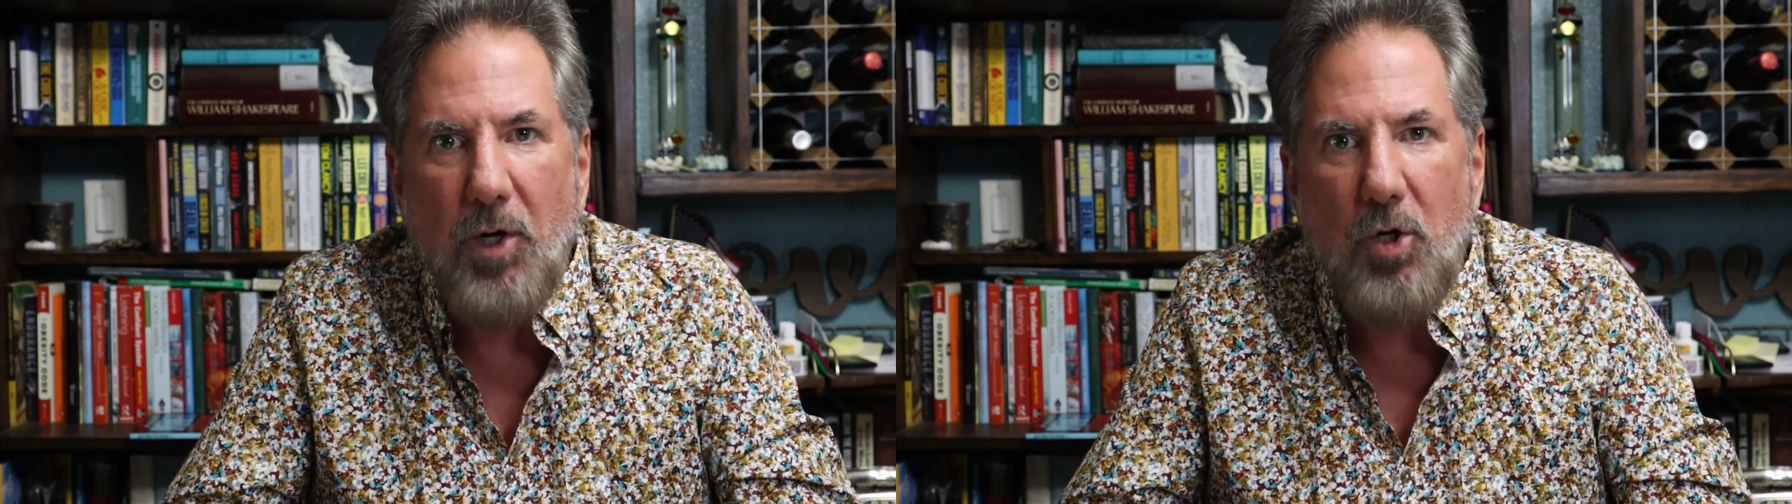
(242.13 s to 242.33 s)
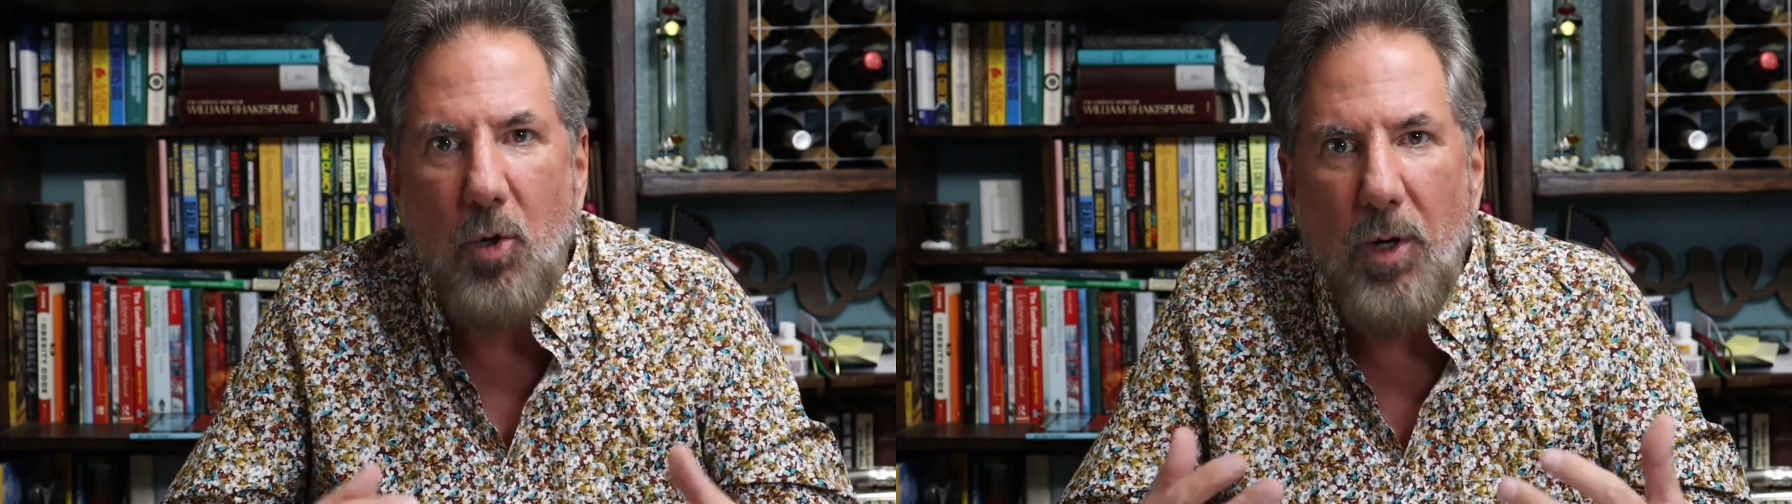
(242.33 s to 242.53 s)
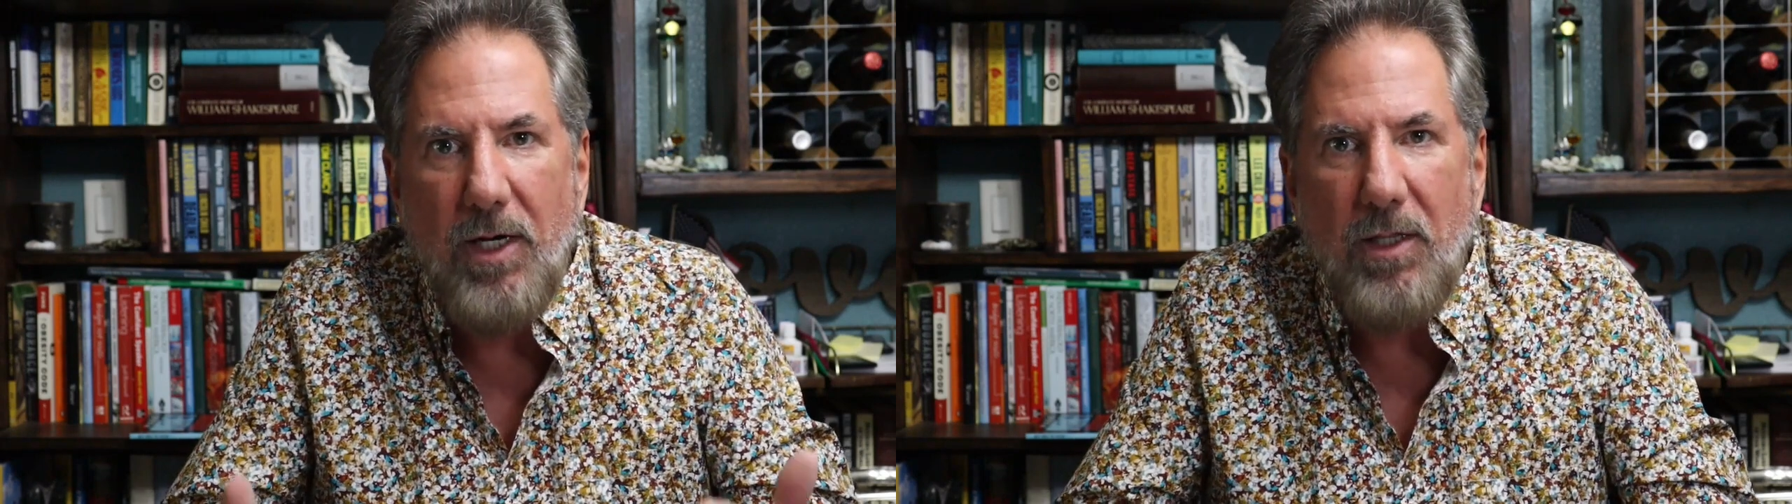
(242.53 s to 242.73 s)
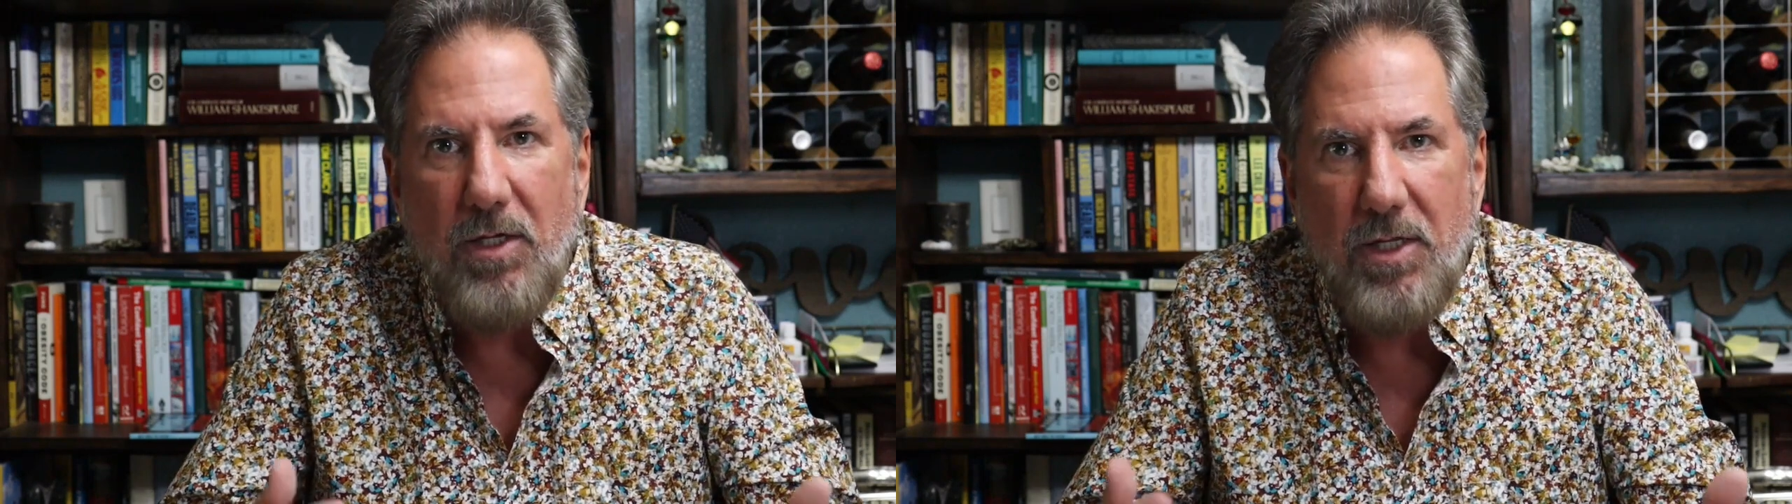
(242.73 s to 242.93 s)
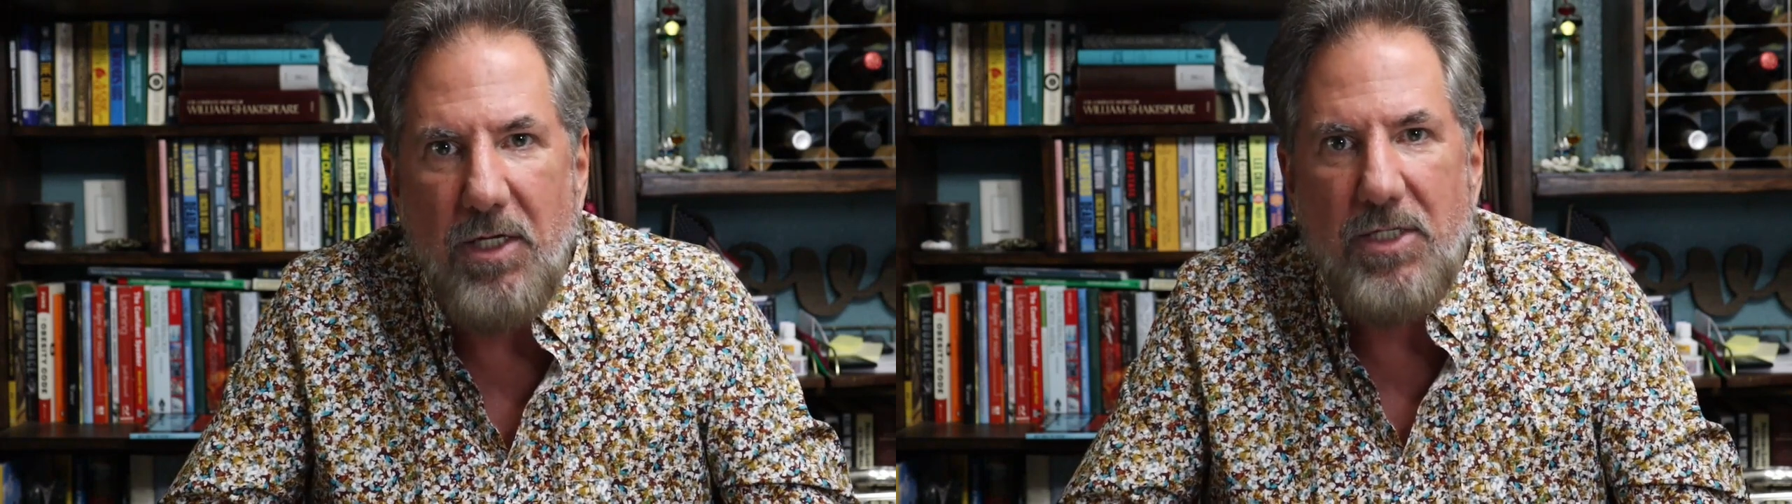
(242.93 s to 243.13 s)
accruing
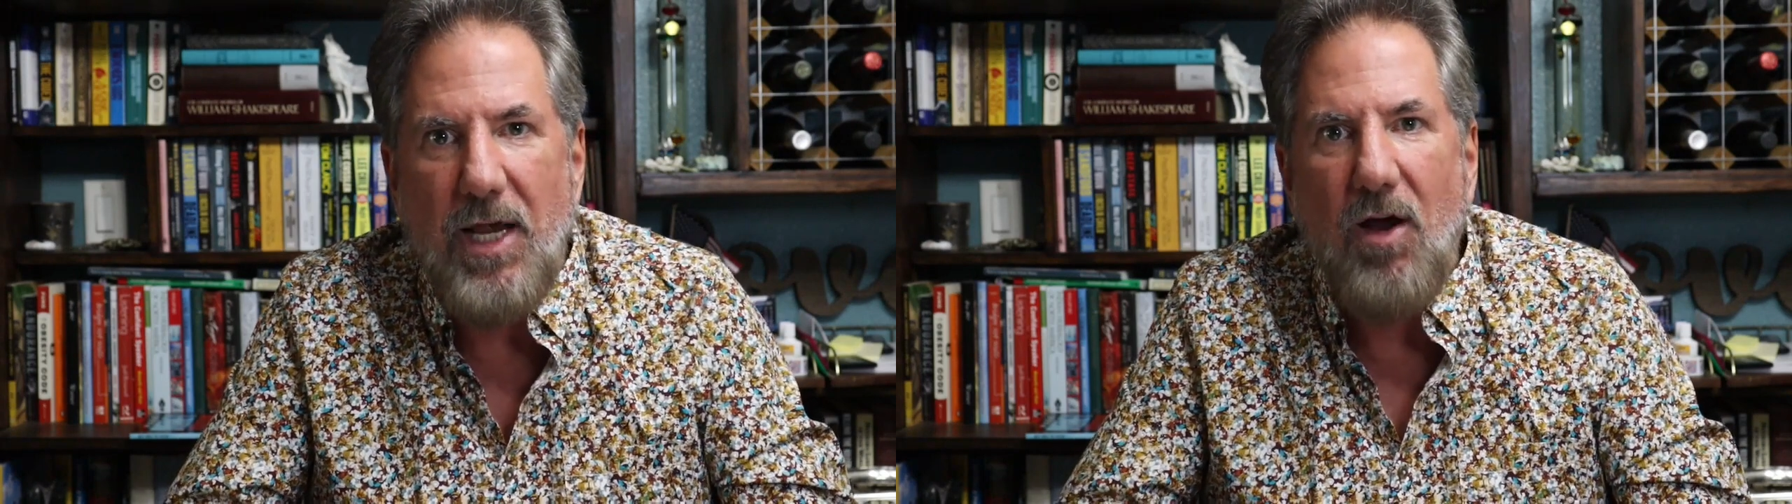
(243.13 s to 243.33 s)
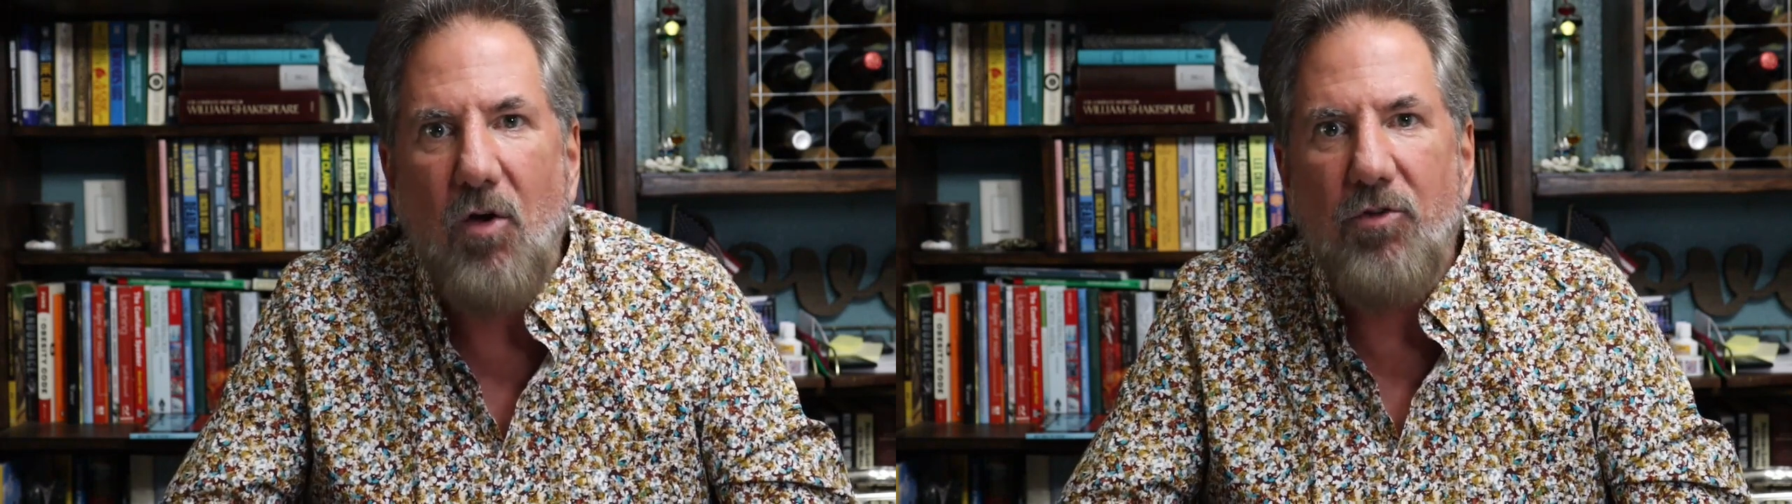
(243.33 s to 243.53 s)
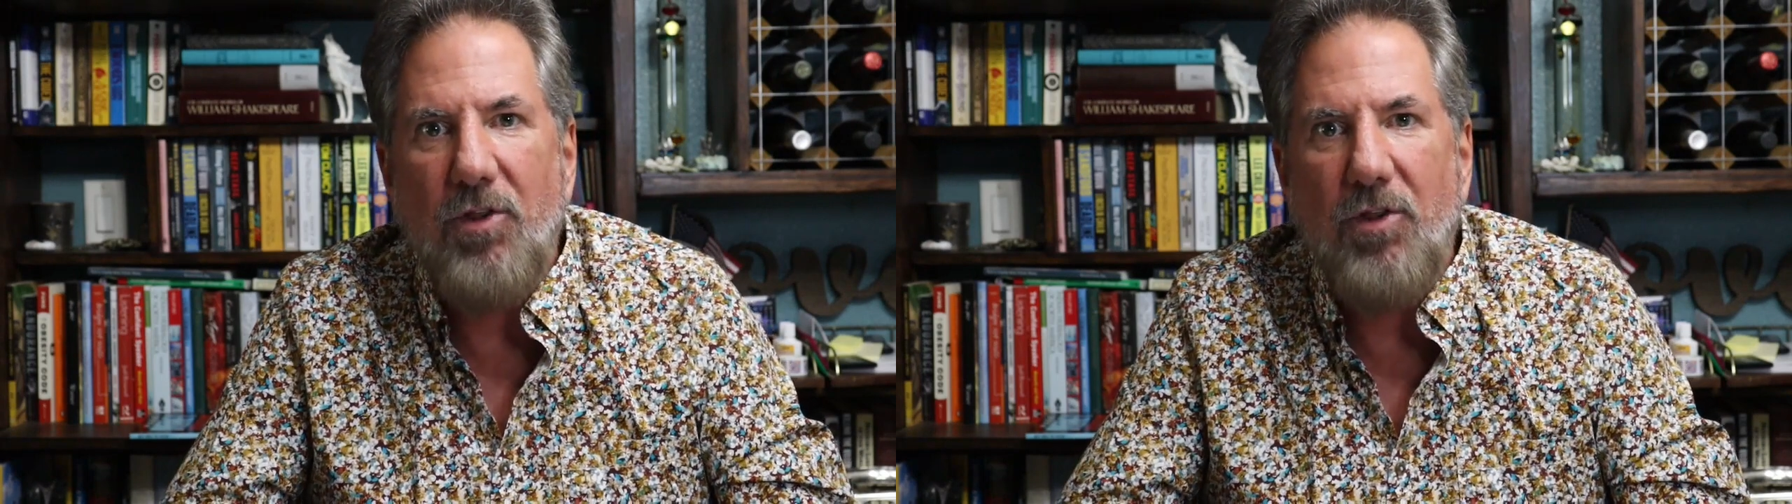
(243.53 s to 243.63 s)
the sales,